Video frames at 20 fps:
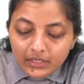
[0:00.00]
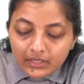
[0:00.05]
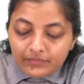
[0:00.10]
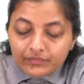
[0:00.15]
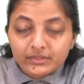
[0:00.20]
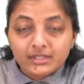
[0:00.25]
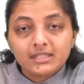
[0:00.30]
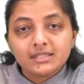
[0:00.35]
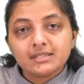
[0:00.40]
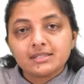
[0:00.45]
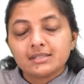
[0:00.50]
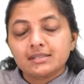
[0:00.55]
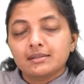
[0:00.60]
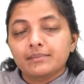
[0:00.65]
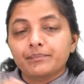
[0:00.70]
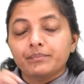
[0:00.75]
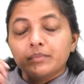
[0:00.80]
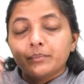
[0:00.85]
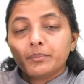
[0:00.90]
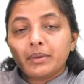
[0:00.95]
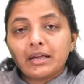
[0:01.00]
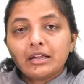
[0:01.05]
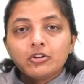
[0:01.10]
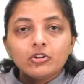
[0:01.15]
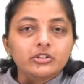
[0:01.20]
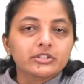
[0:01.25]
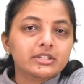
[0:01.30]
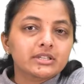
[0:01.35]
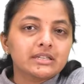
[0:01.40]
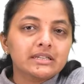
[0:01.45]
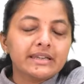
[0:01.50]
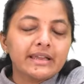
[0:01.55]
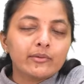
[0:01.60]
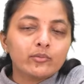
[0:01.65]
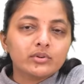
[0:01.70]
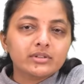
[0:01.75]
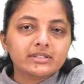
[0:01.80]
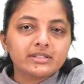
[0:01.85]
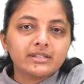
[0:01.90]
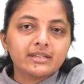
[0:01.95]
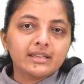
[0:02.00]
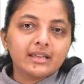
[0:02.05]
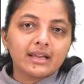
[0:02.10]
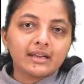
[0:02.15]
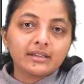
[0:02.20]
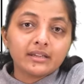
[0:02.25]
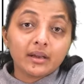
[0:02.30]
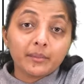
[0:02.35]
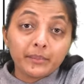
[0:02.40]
This Biological Diversity Act,